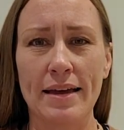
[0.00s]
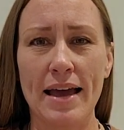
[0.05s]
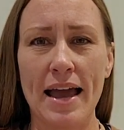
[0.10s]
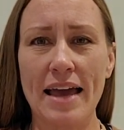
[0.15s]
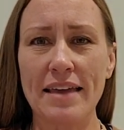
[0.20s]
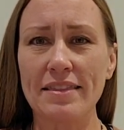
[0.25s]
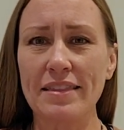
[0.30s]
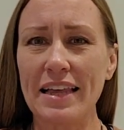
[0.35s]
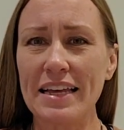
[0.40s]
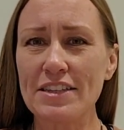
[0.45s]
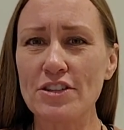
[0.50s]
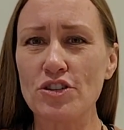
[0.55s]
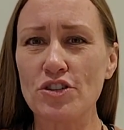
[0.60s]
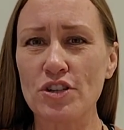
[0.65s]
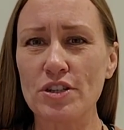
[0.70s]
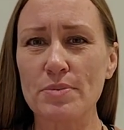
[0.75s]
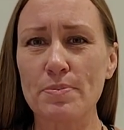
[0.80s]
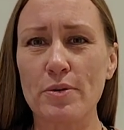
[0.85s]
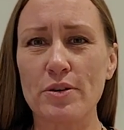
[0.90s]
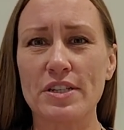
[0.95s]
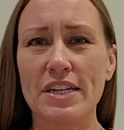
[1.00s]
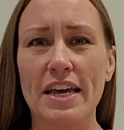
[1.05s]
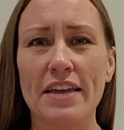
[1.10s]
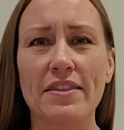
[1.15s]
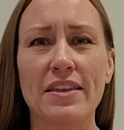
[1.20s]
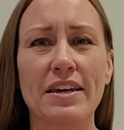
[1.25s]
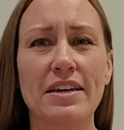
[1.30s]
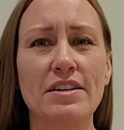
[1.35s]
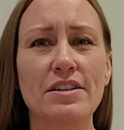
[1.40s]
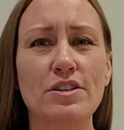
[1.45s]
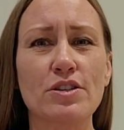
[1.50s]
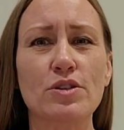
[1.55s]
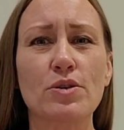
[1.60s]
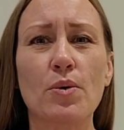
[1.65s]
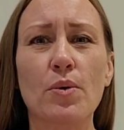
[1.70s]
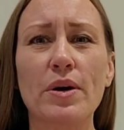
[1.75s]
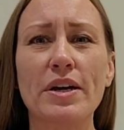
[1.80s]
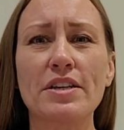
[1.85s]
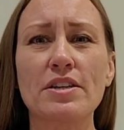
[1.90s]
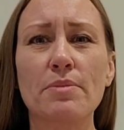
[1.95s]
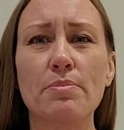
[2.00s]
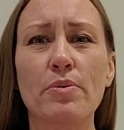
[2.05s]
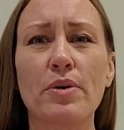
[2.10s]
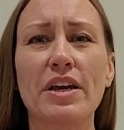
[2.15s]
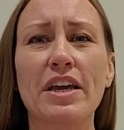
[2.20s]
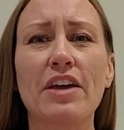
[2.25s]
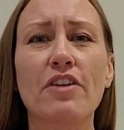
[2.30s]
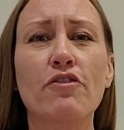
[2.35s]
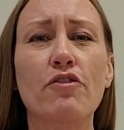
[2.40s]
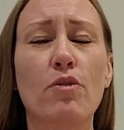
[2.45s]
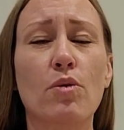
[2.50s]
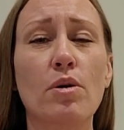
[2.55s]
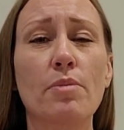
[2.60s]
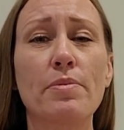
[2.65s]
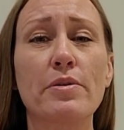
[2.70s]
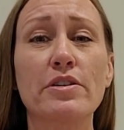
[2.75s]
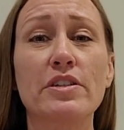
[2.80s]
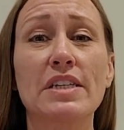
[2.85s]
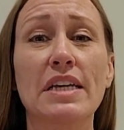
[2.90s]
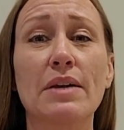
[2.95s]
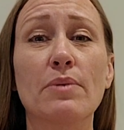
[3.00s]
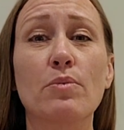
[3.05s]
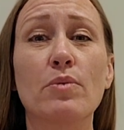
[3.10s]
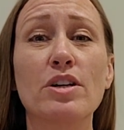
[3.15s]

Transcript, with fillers: And let's just pretend that it is going to bring in 4%,